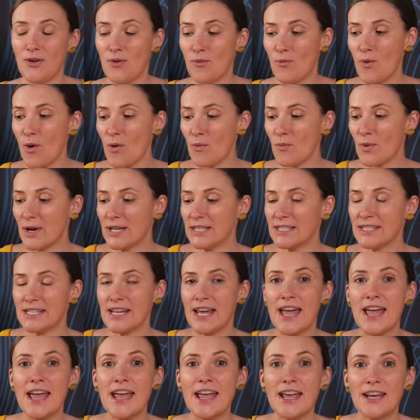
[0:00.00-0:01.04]
what we
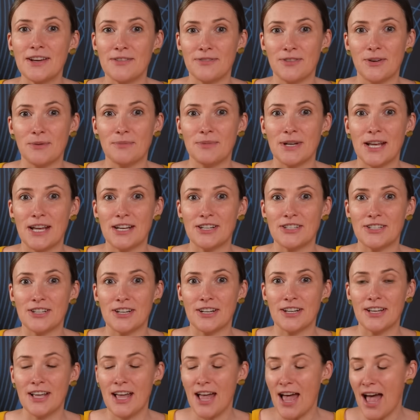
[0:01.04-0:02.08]
take from nature,
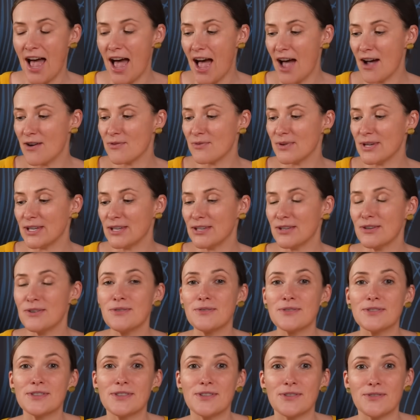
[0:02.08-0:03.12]
how we
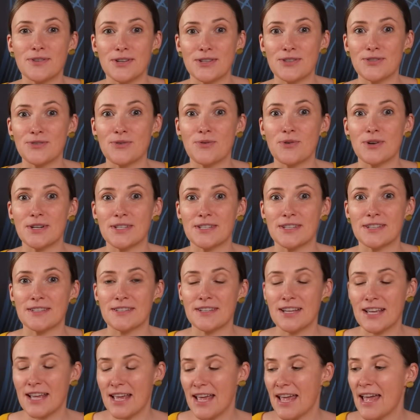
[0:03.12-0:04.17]
use the
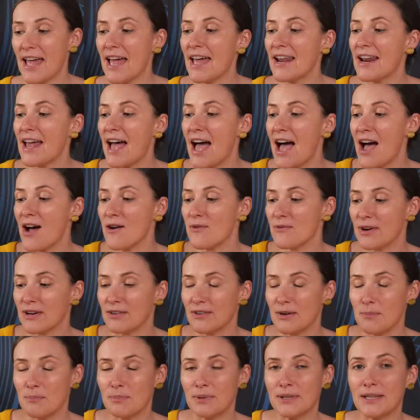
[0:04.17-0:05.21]
resources, and how we
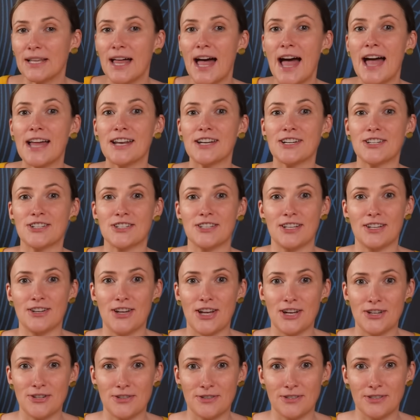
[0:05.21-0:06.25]
replenish the
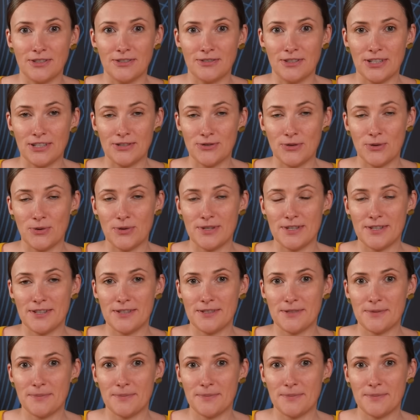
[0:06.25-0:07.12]
natural resources.